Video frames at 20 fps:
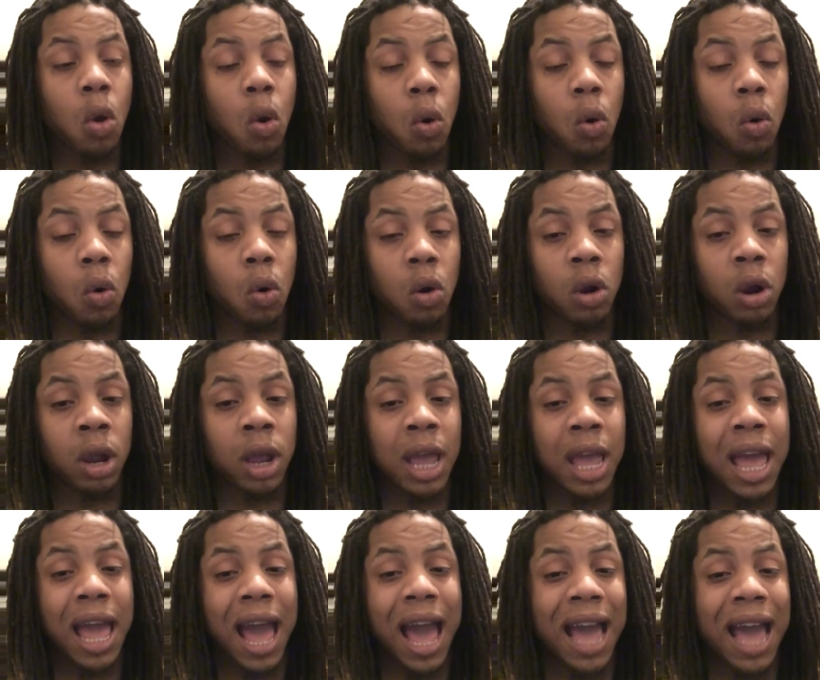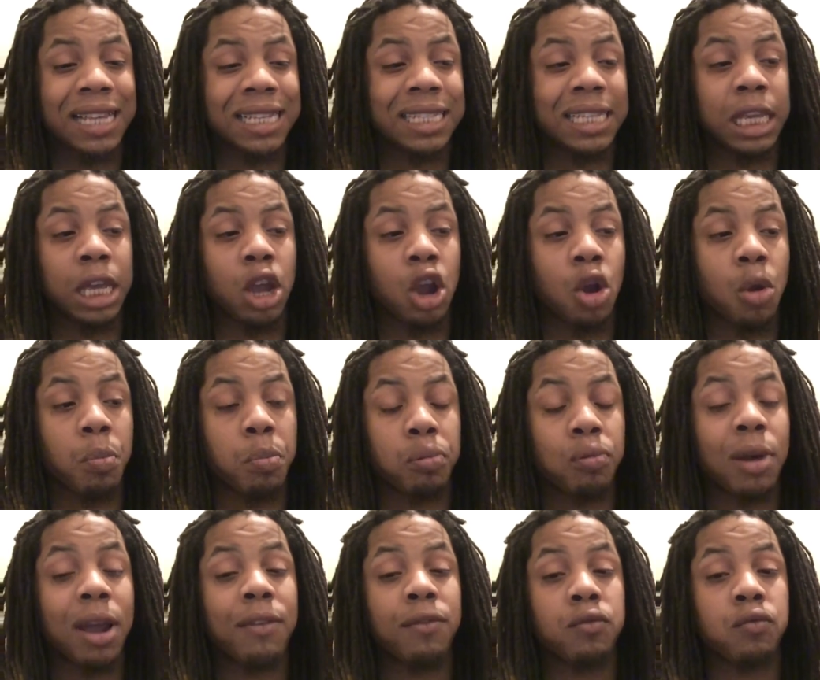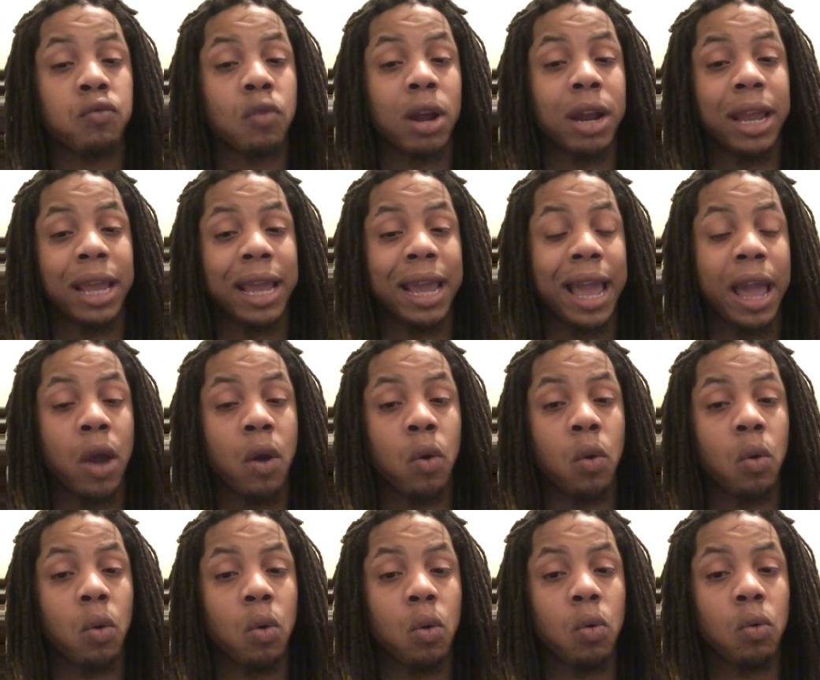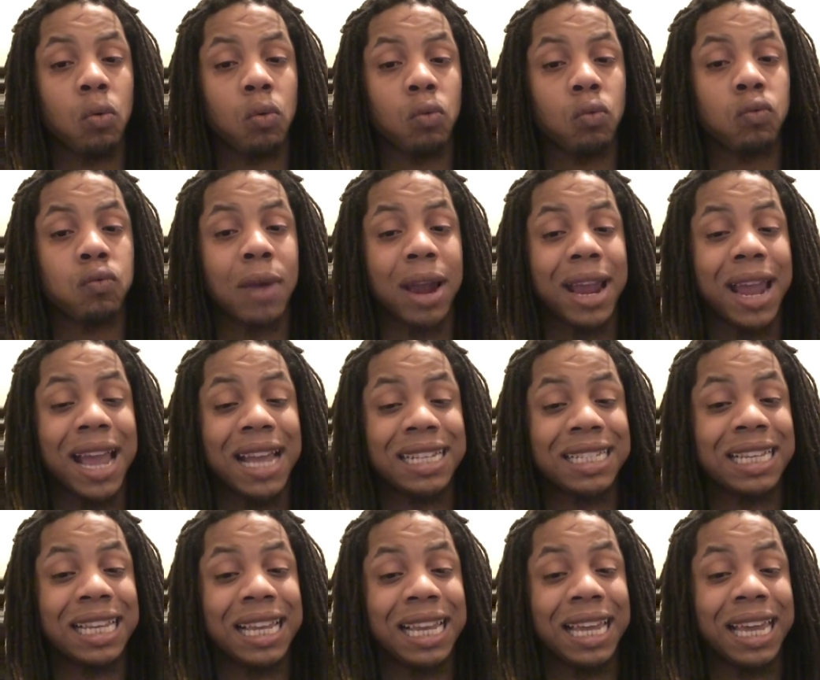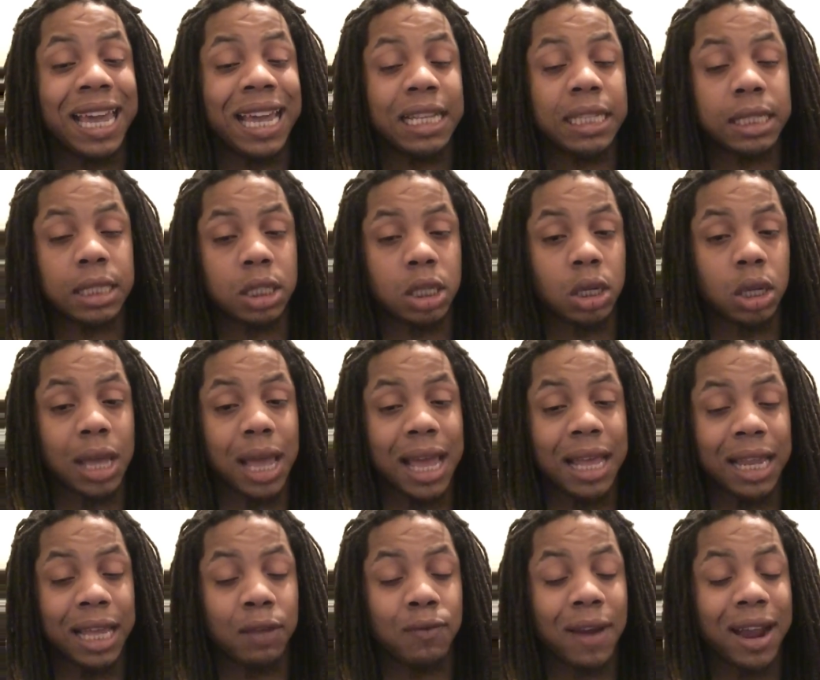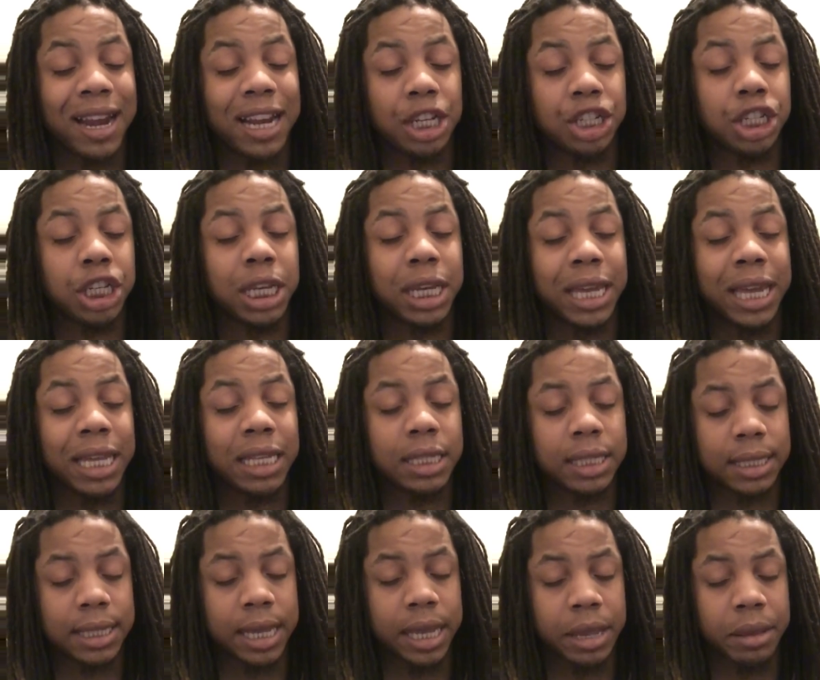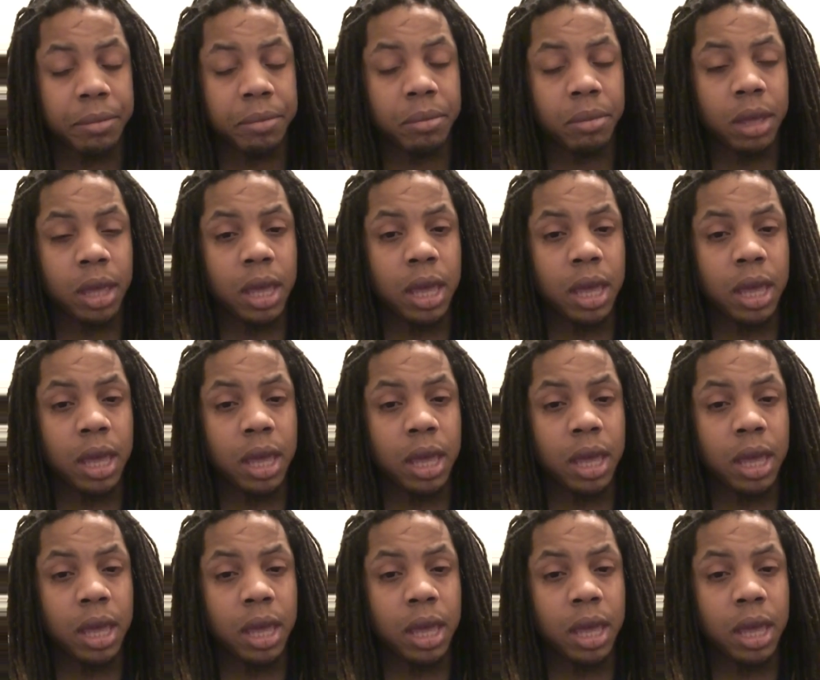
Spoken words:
or I see her breath running out right as he gets to, right as she gets to him,